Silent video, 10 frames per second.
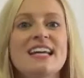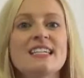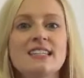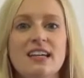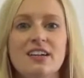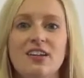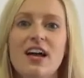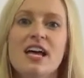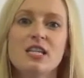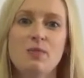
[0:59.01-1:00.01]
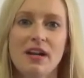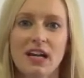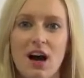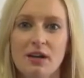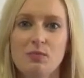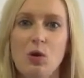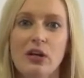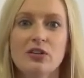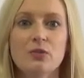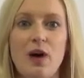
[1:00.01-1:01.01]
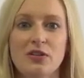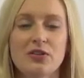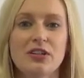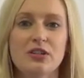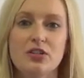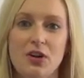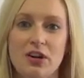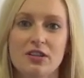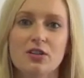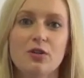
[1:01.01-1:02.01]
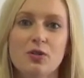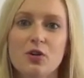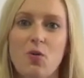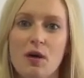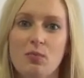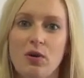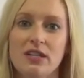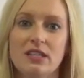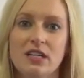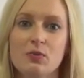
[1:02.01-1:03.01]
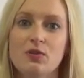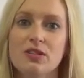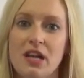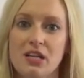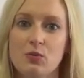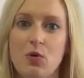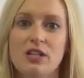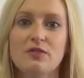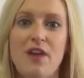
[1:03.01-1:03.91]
Still, spending on employer-sponsored insurance grew 1.6 percentage points